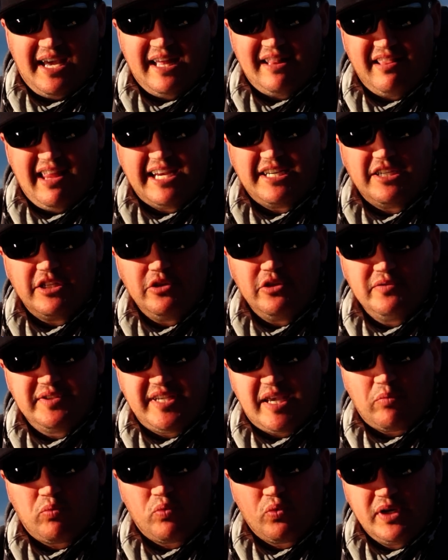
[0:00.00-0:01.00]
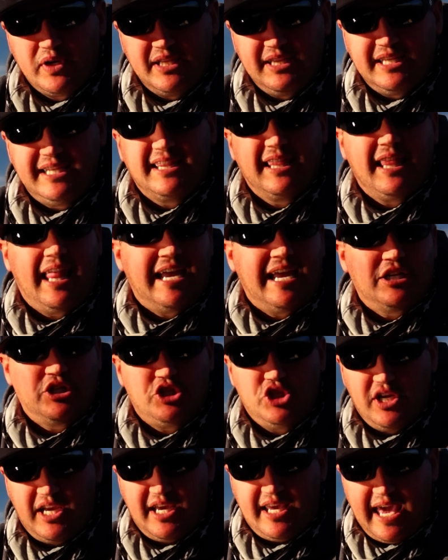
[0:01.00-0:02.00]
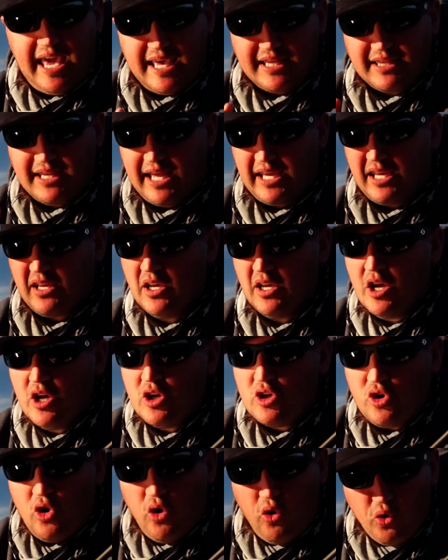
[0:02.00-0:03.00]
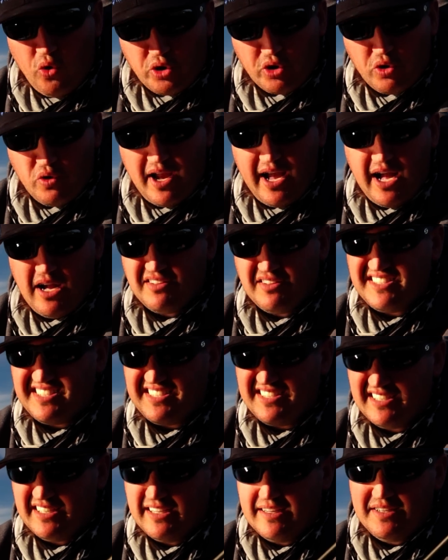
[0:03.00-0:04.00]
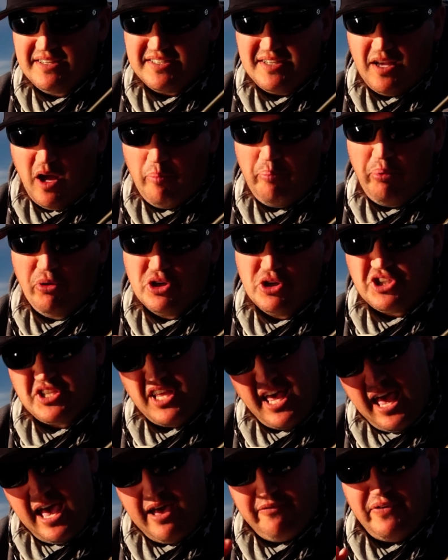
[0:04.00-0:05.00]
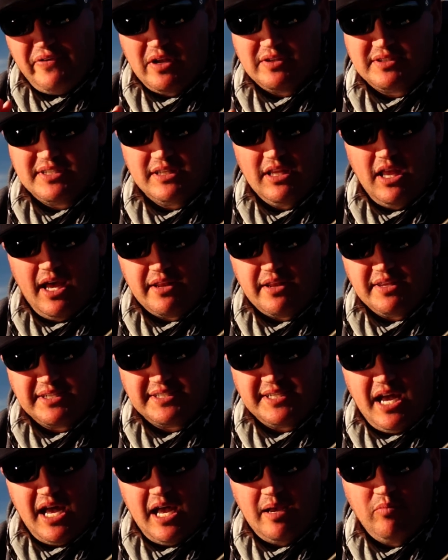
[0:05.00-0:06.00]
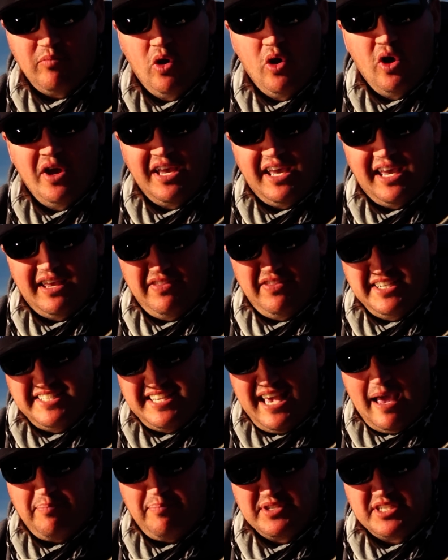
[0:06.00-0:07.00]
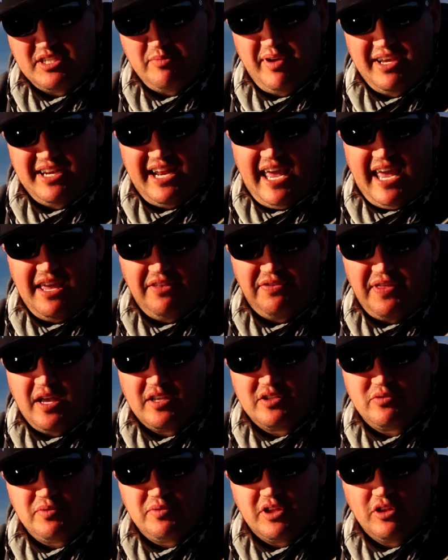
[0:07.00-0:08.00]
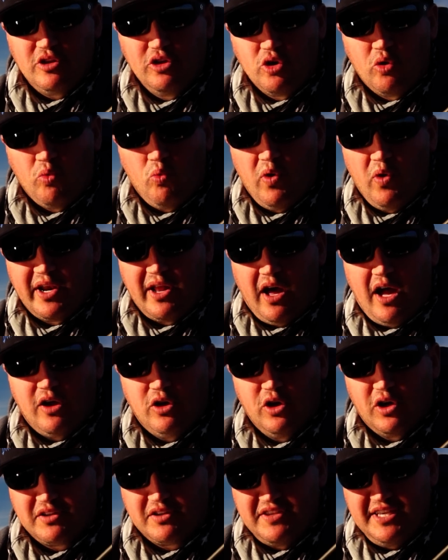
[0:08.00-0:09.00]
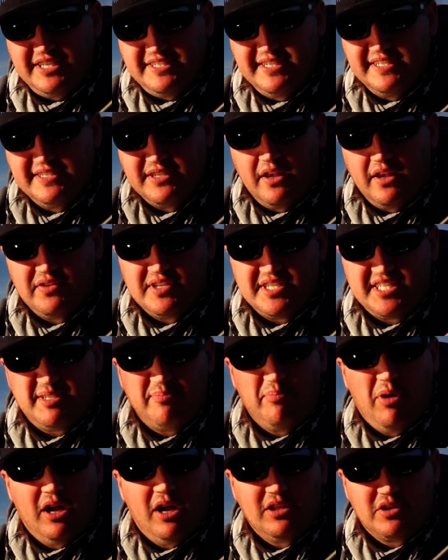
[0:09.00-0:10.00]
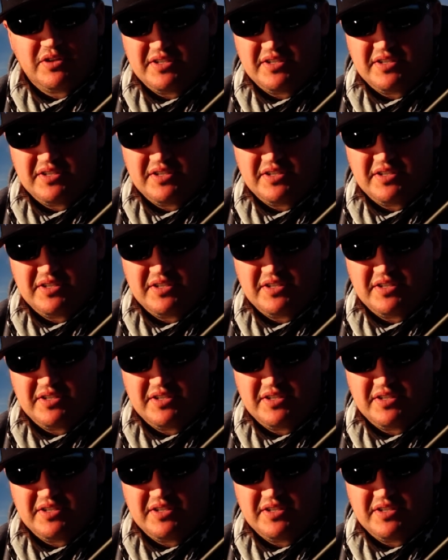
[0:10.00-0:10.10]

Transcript: I like to use a really light jig head, like 1/4 ounce. So I'll push the 1/2 ounce a lot of the time, and this happens to be an 1/8 ounce with a little 1/0 hook. This is on the smaller